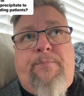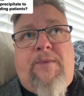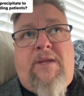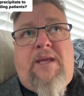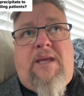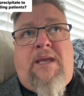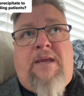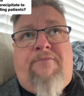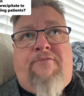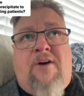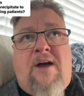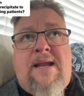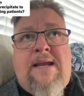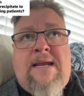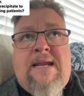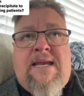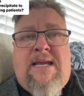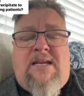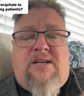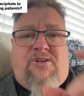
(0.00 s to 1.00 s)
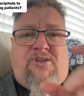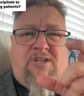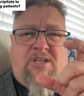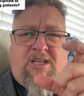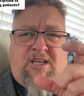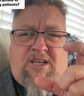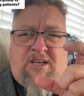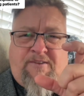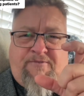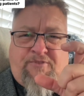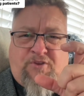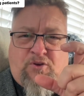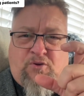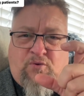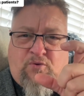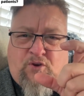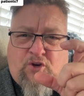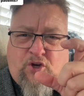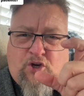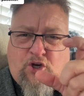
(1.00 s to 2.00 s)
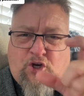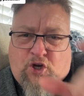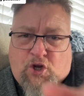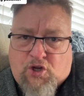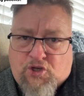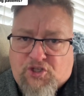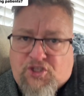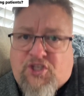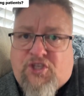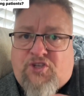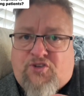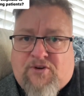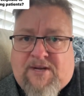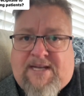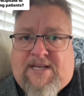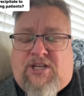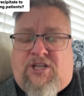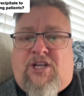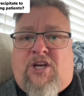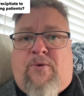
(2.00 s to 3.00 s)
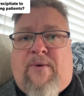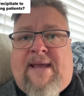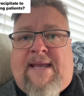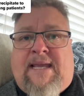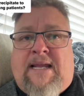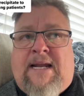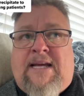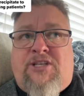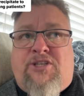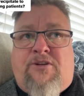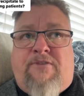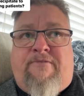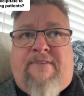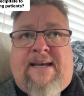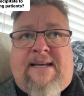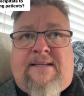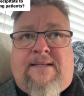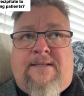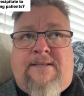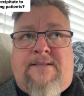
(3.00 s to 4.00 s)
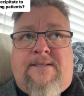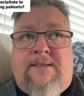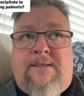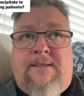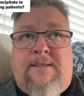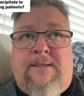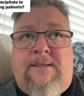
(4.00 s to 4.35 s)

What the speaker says: If I needed to give you concentrated coagulation factors,